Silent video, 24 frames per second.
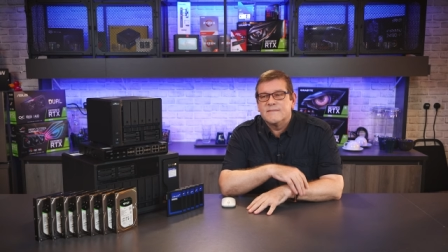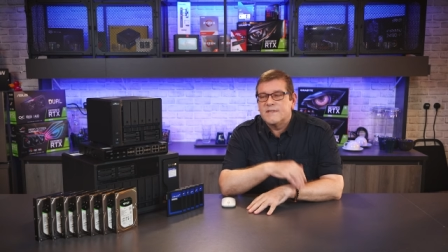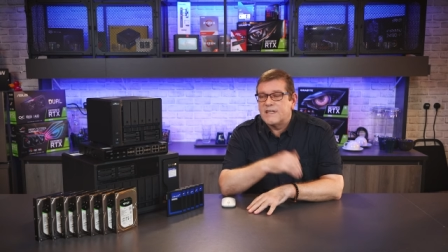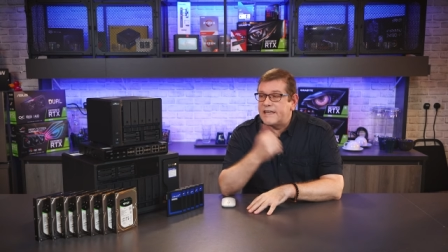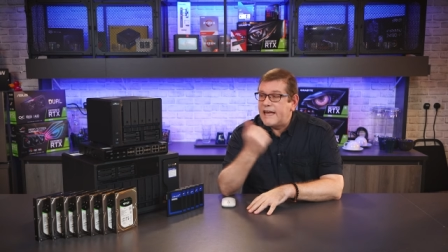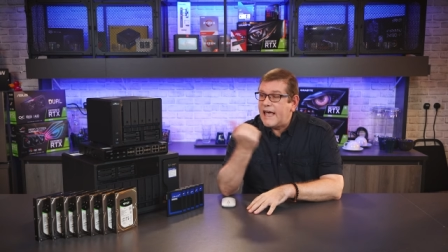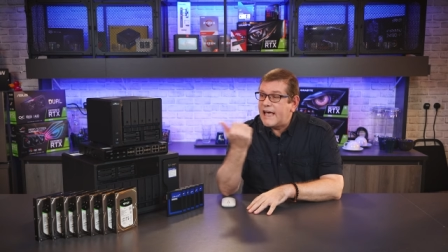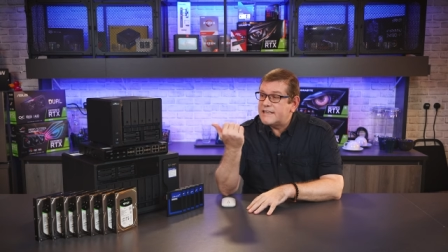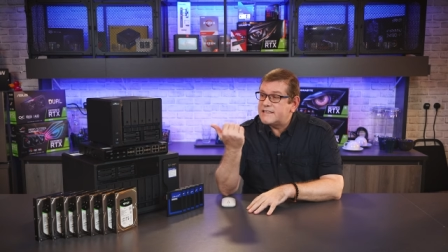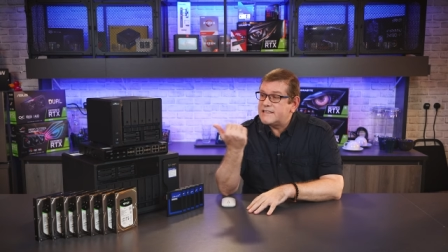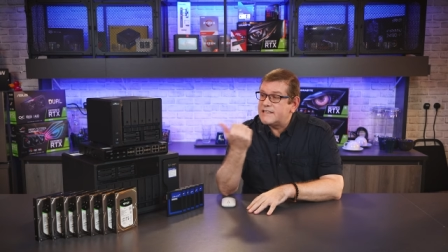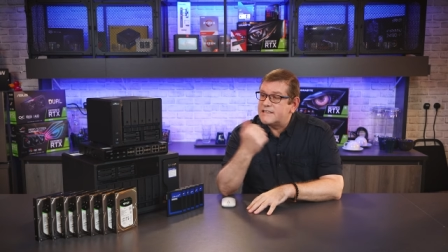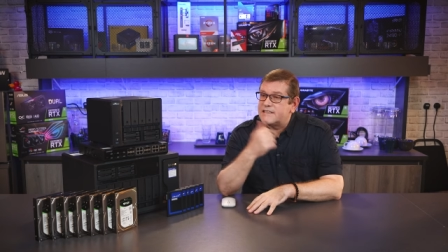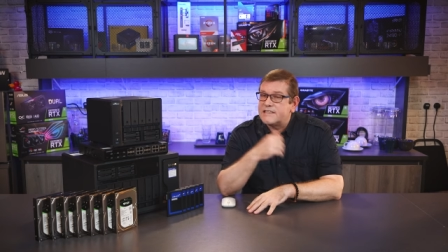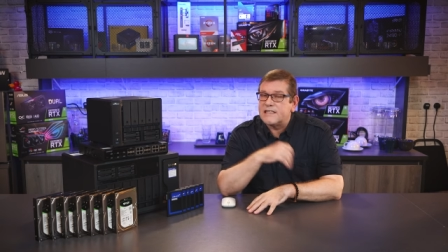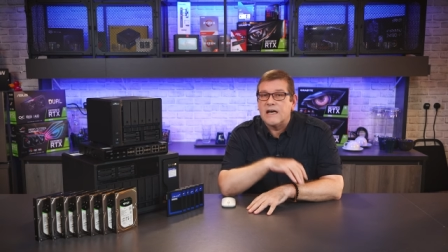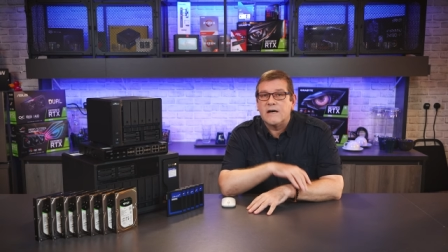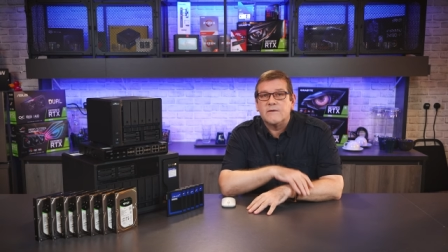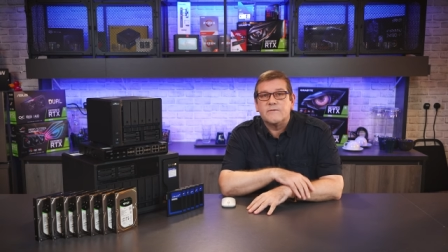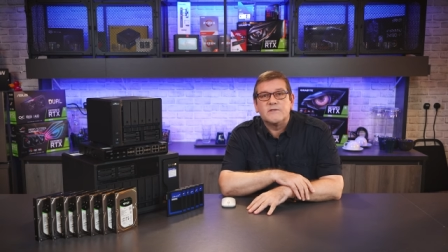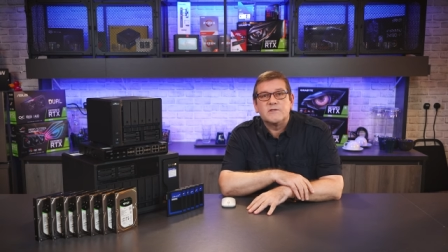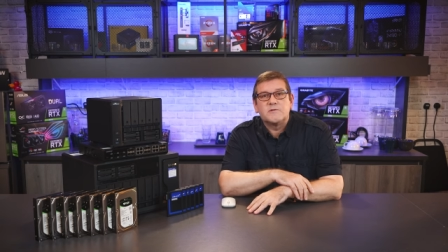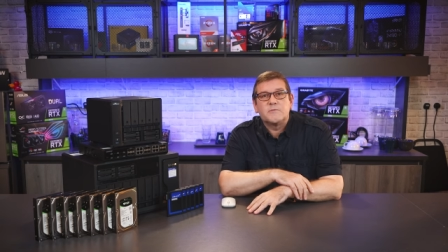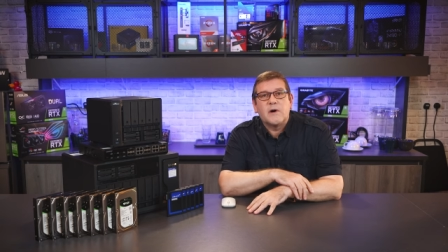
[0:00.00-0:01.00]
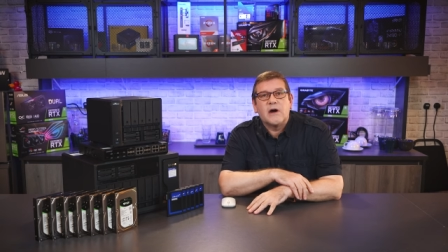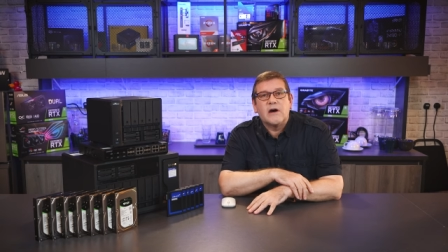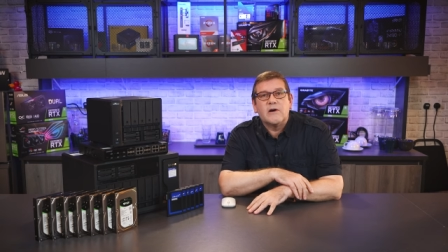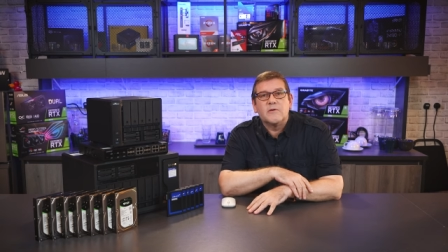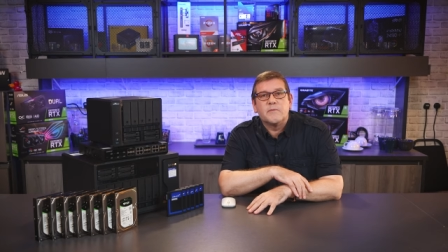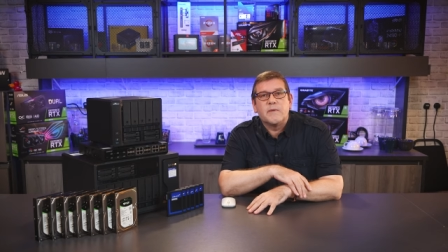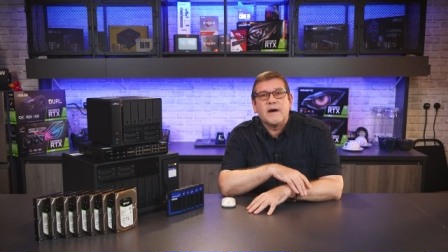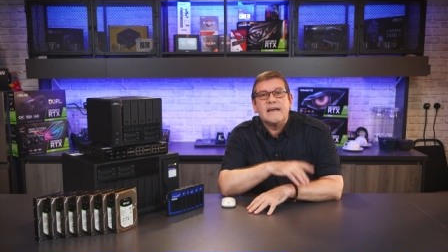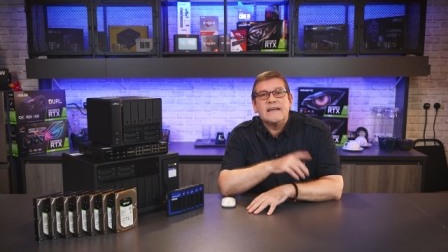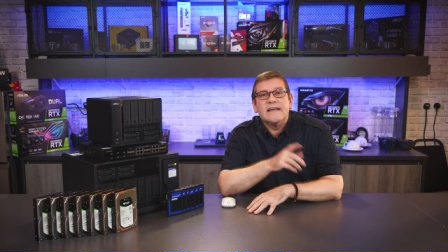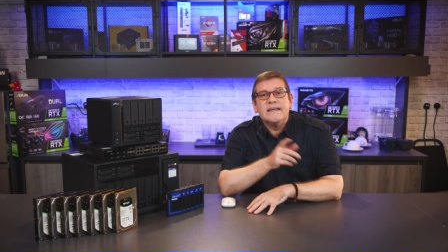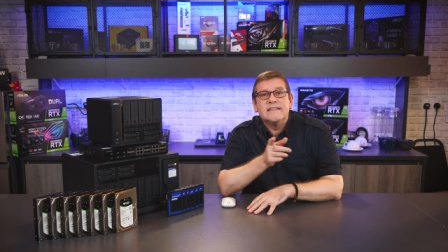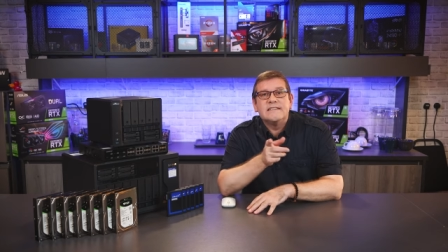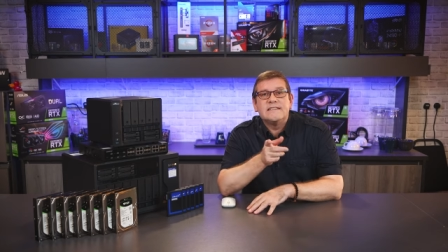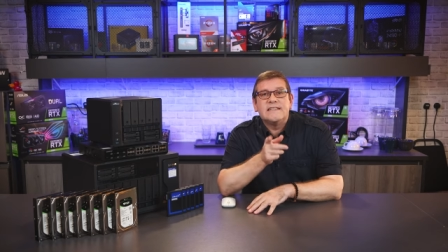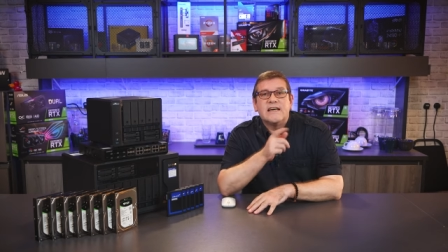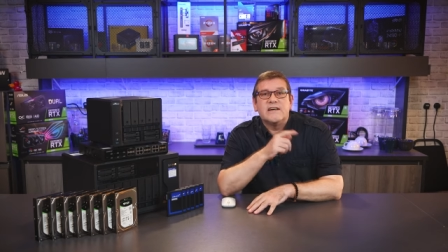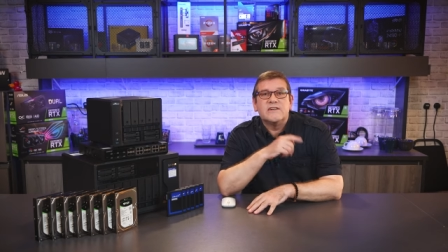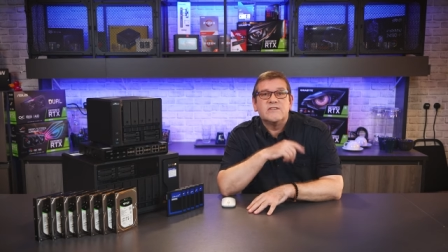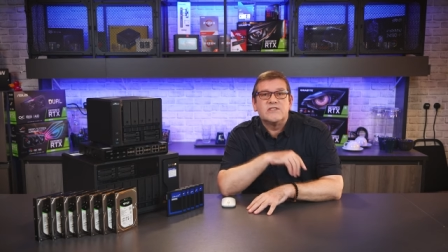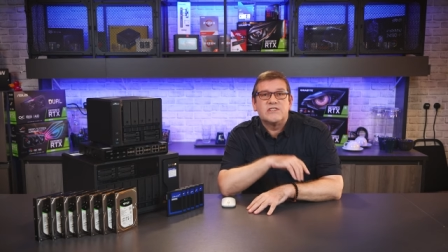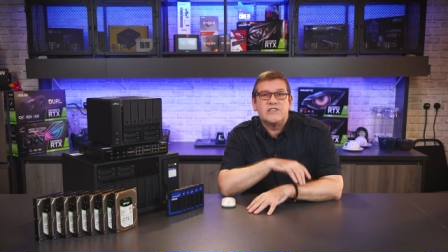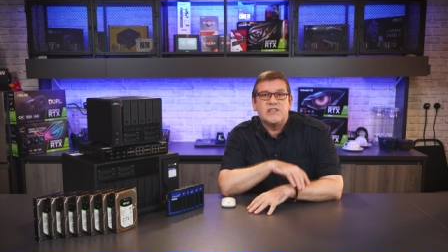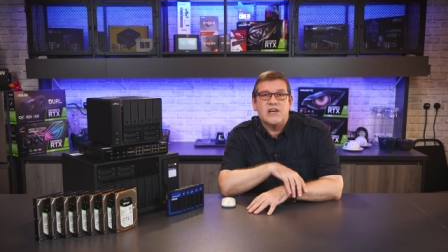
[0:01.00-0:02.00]
The NAS itself is powered by
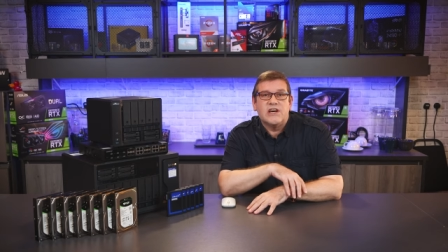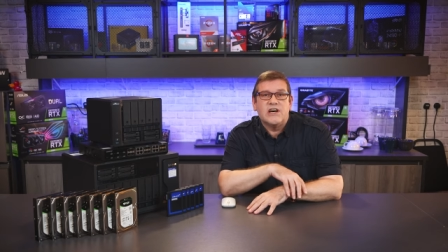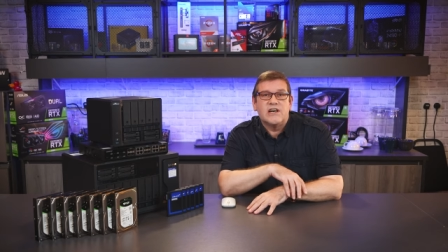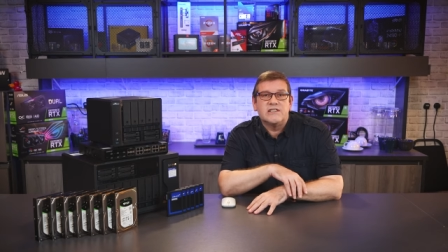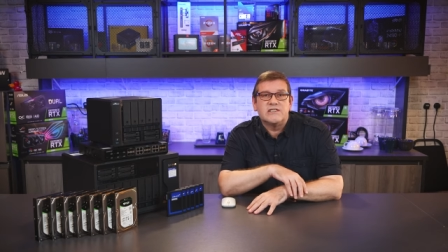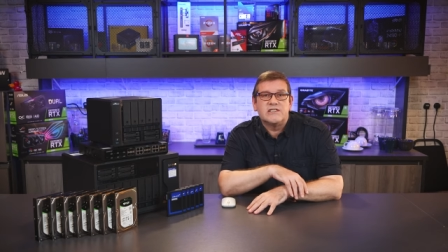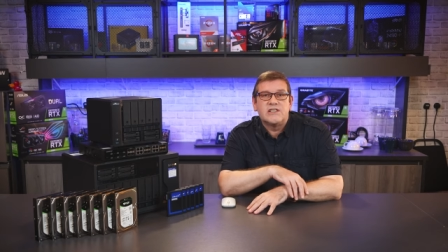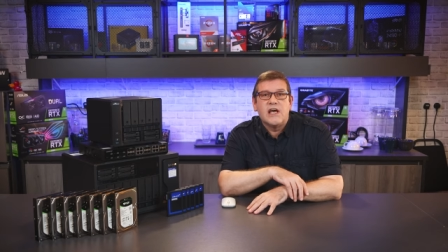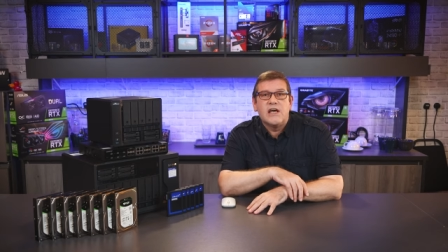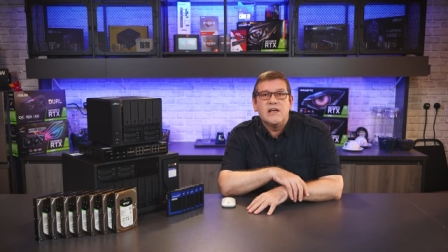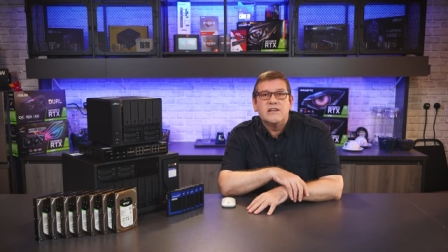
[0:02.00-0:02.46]
Intel Xeon's